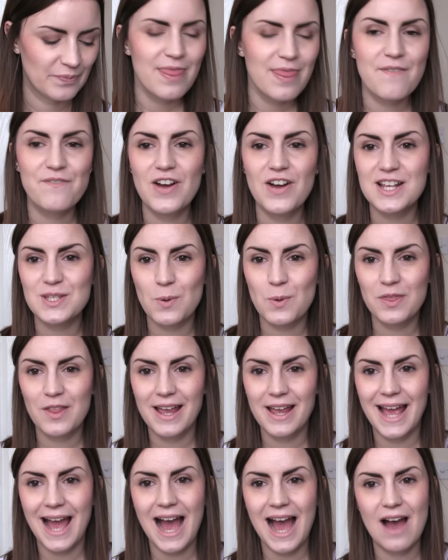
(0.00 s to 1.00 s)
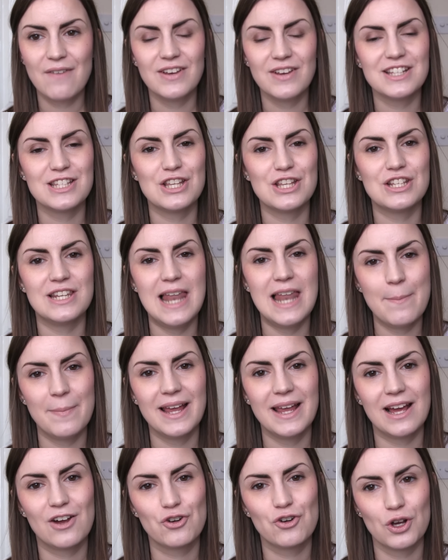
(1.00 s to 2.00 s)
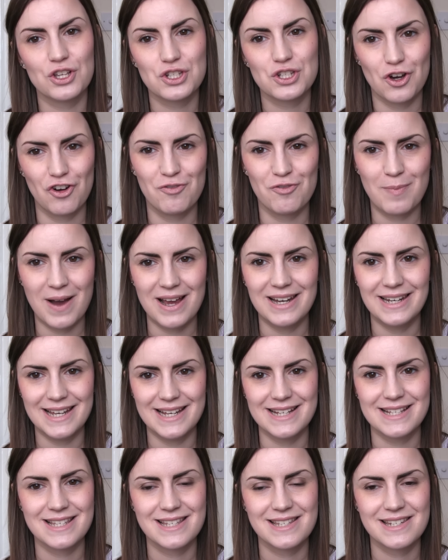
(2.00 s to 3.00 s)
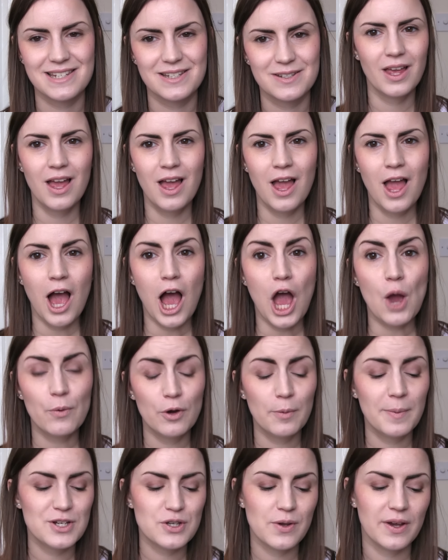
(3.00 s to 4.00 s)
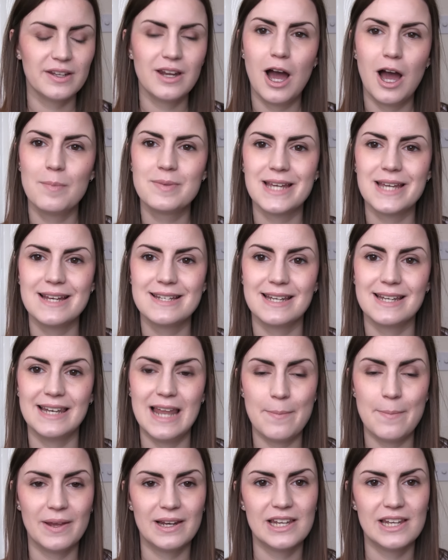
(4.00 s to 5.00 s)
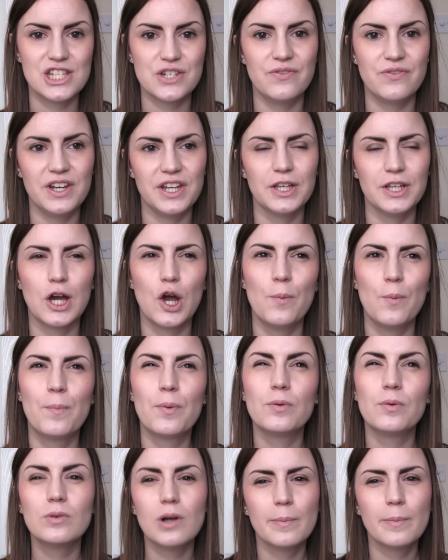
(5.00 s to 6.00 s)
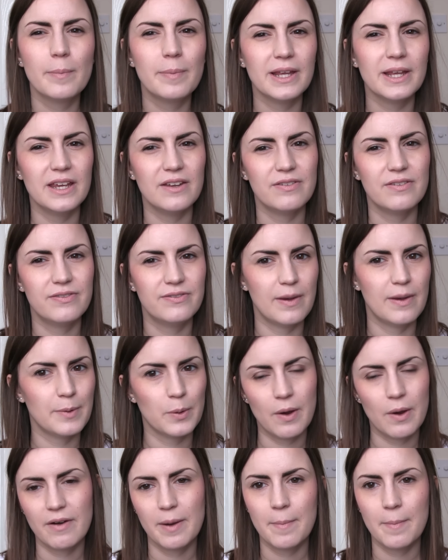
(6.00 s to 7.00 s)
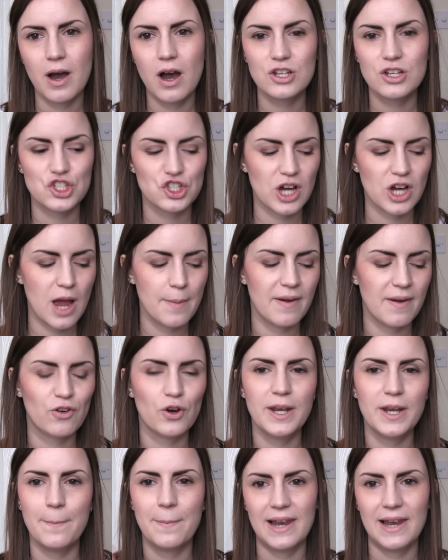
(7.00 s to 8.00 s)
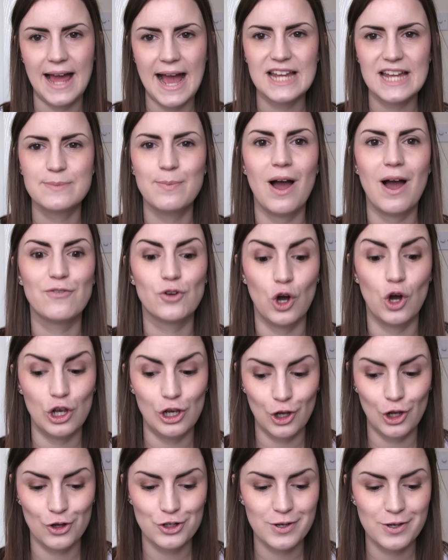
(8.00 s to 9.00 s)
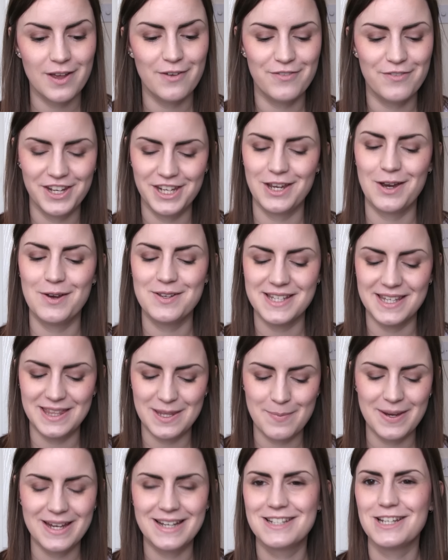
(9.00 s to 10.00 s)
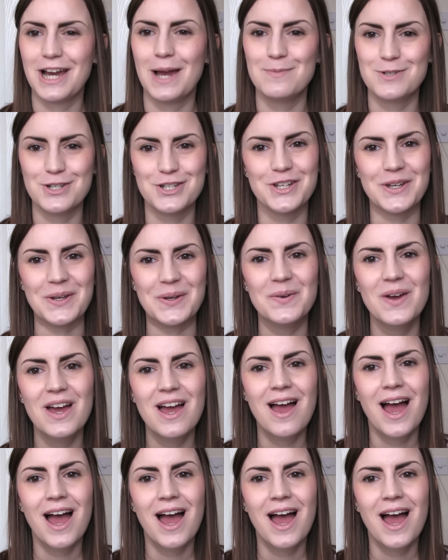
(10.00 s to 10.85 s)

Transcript: The first one that I have is a lemming crossed off my list. I will be doing an updated lemming list video probably February, March time. I've got it planned but I've got a lot of videos in the meantime to do